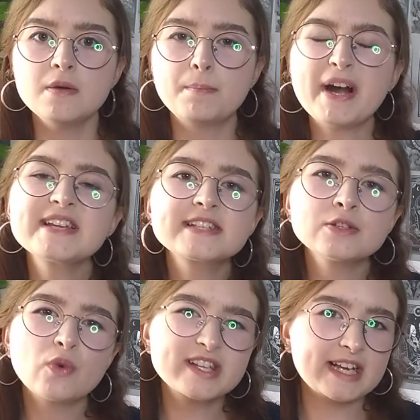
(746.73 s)

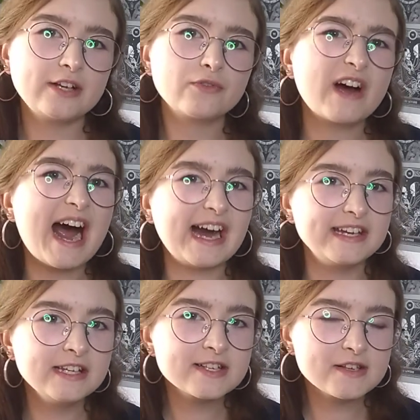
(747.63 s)
person was kind of
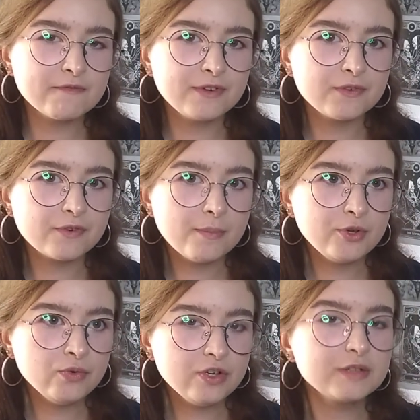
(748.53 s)
hiding something from
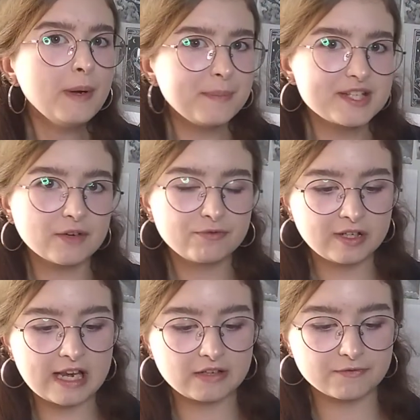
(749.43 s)
you. It might be something
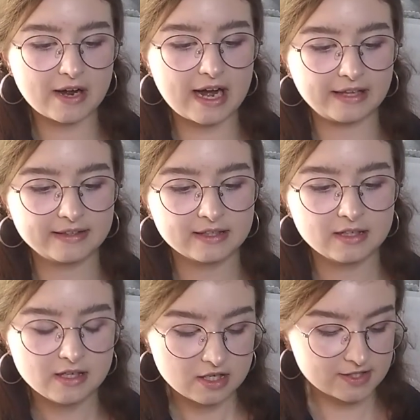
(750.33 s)
like that.
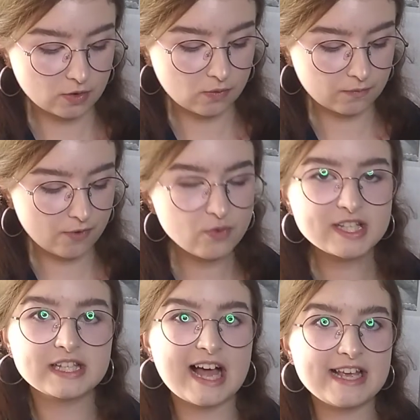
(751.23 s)
So
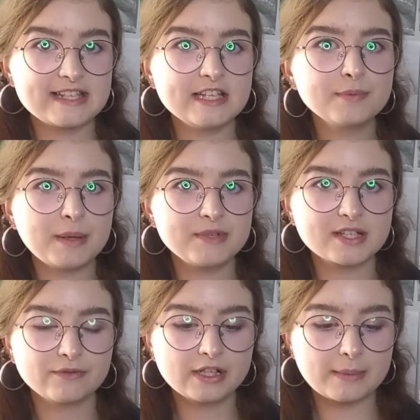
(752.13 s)
those lights, it might be
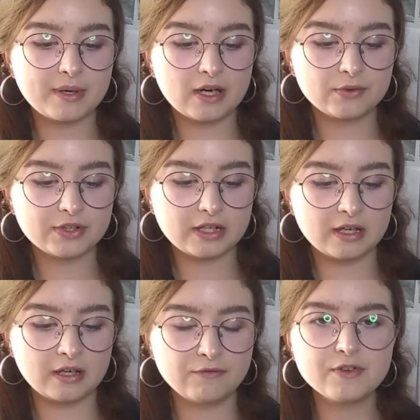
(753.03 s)
something about
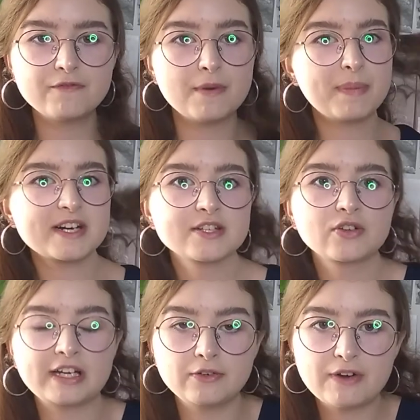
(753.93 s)
the person
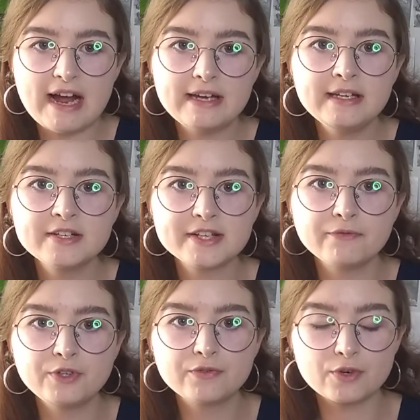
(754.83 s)
kind of hiding
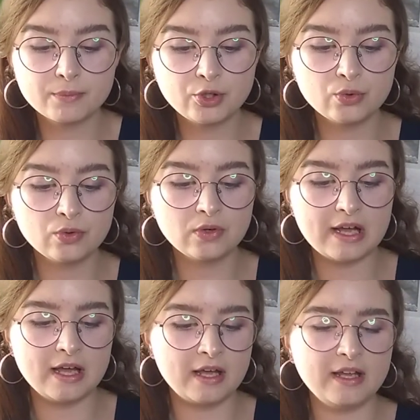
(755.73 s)
something from you
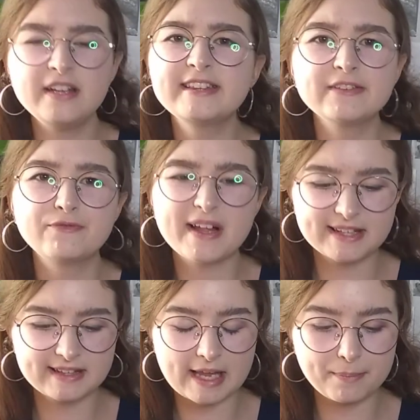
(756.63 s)
in that
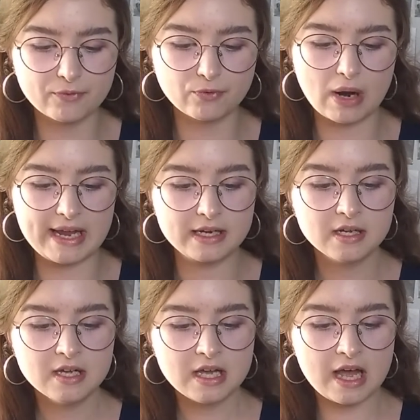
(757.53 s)
type of way.
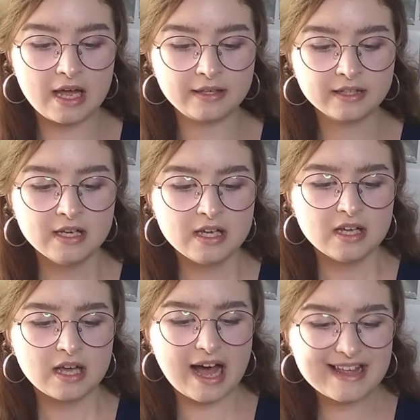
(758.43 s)
And
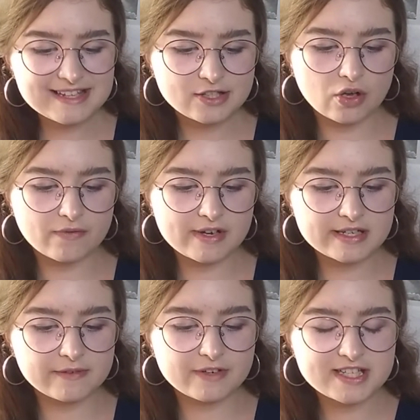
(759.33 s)
also
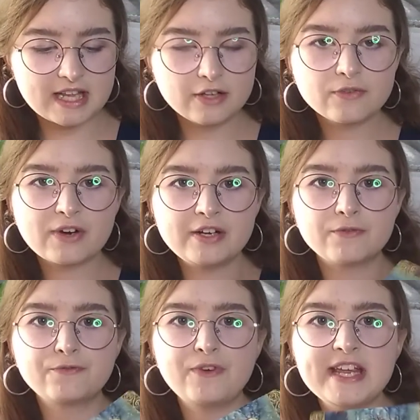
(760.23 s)
there's a lot of kind
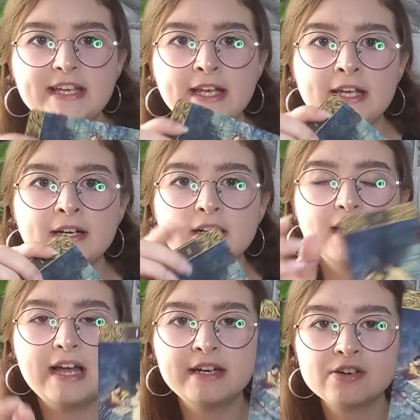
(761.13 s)
of faking
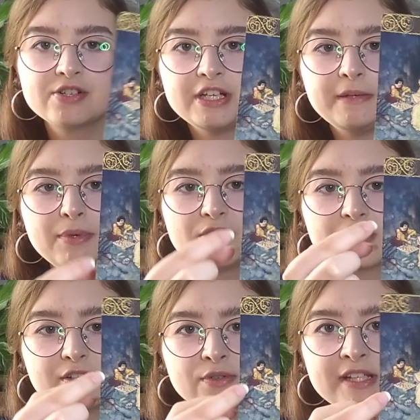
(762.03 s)
energy,
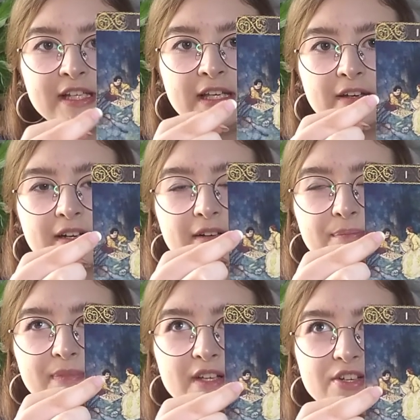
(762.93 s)
because you see
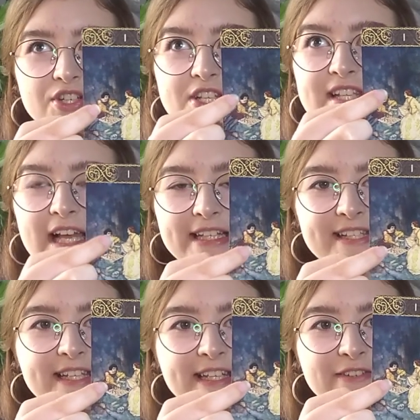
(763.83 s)
she's like
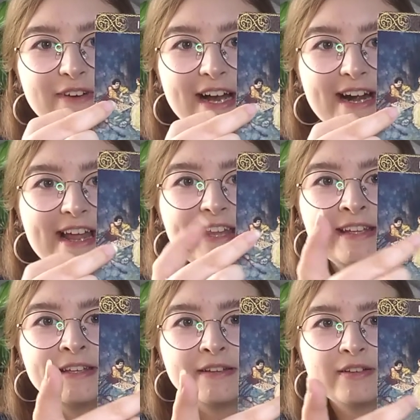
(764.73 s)
sitting there
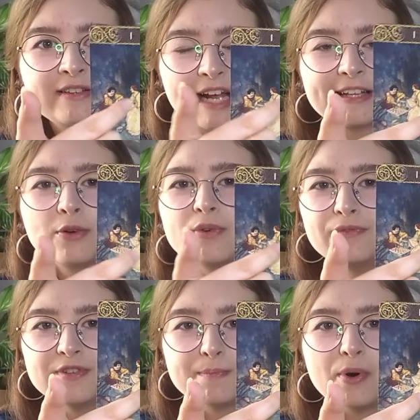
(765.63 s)
and talking
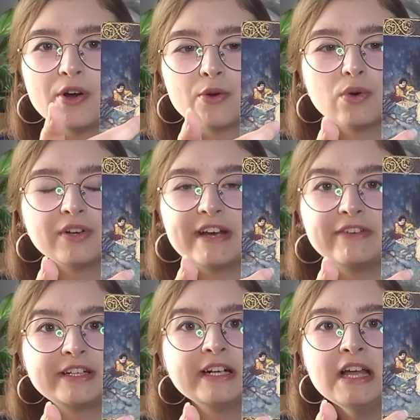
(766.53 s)
with this boy or
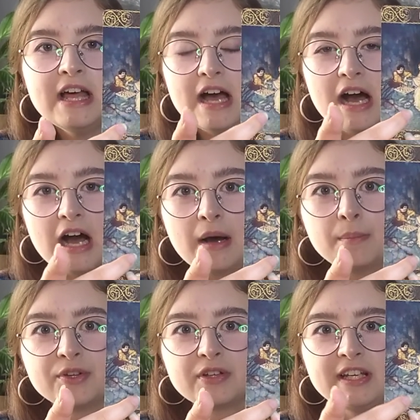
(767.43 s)
whatever,
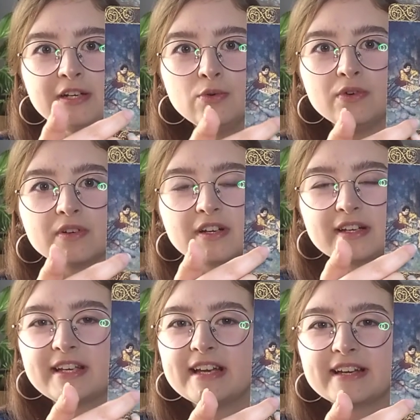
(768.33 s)
but
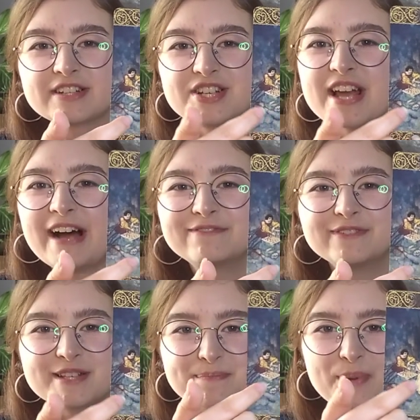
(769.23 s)
she has
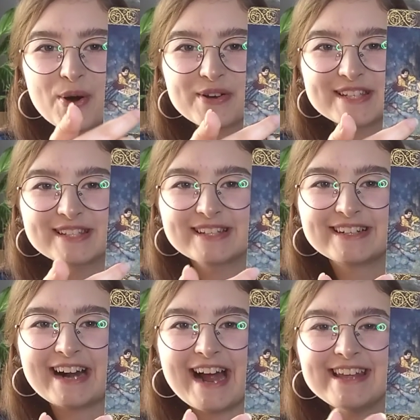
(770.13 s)
this box,
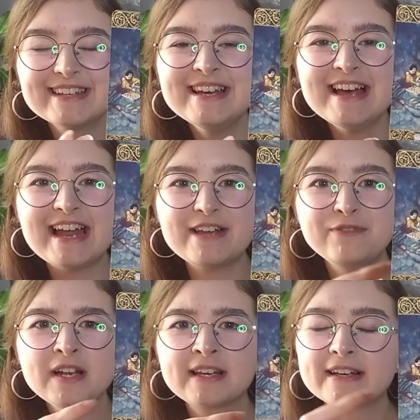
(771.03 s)
right? And I
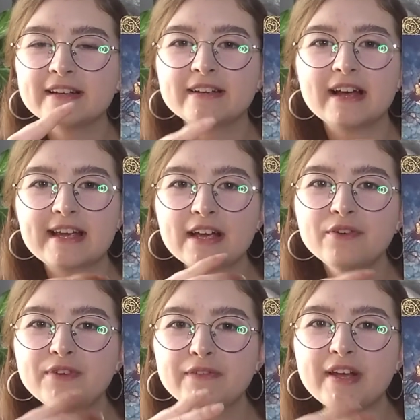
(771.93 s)
feel like I
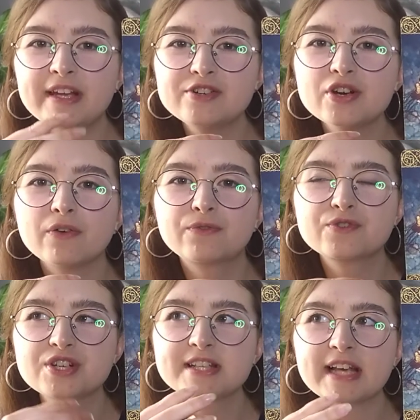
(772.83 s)
kind of get the energy of
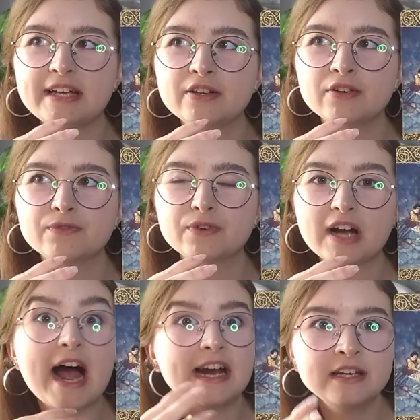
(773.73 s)
she's kind of
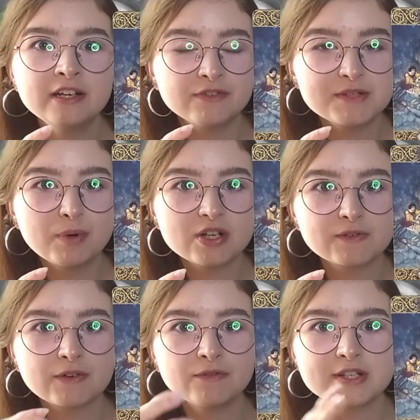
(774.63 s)
hiding this box
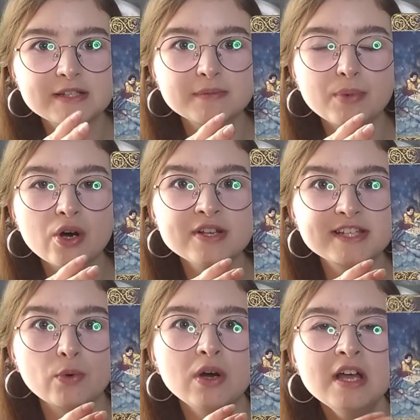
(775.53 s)
from this boy,
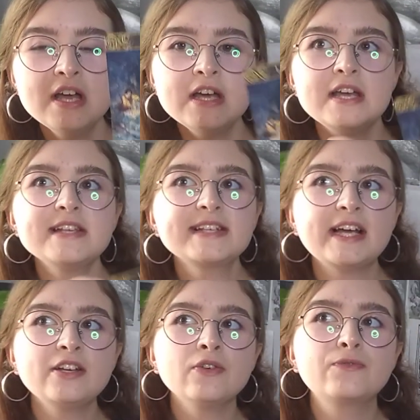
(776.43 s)
so it's
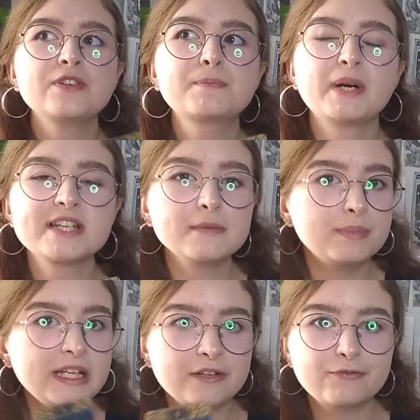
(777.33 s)
kind of this person
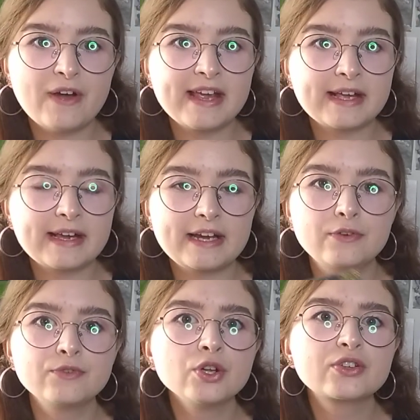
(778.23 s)
being fake and kind
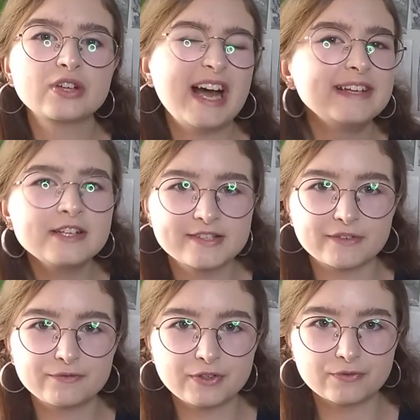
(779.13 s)
of not hiding
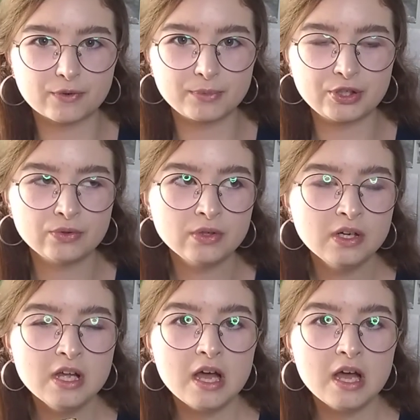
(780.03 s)
something from you,